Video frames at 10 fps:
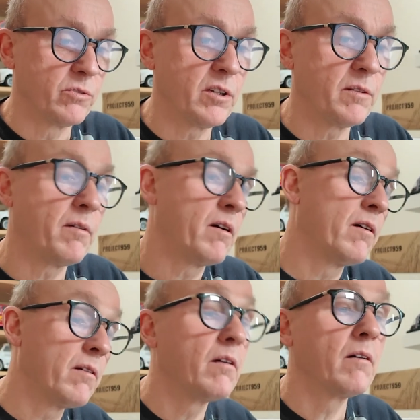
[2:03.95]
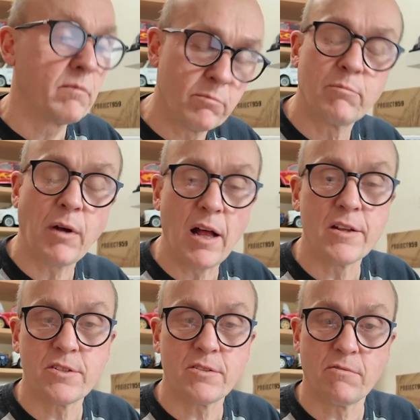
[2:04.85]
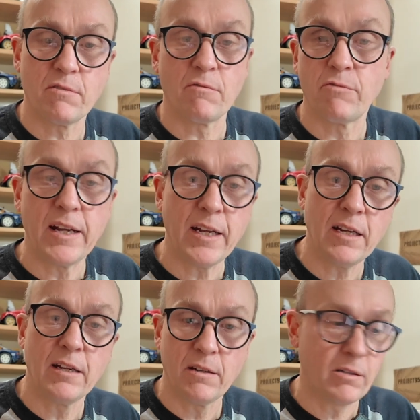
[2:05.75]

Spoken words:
the parts ready.